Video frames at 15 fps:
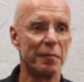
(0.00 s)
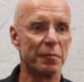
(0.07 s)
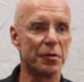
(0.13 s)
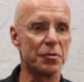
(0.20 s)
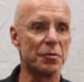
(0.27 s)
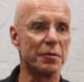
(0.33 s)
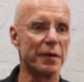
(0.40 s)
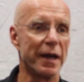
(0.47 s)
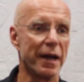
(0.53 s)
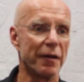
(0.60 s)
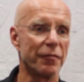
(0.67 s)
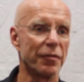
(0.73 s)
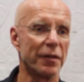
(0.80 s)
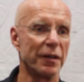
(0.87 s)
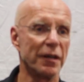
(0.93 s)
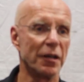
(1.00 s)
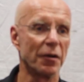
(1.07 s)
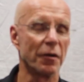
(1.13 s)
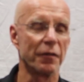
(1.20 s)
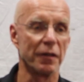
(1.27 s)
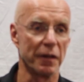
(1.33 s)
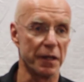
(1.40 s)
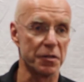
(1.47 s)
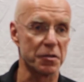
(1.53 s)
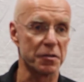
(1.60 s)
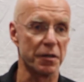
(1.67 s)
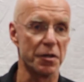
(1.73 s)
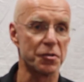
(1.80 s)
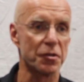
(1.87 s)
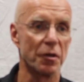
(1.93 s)
but you have the ear of the
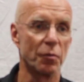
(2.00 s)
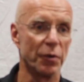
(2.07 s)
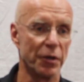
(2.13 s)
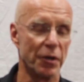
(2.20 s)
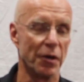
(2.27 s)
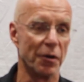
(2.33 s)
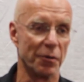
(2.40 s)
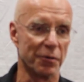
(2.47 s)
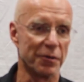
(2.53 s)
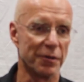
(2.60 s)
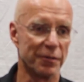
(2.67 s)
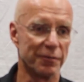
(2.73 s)
legislature and we don't.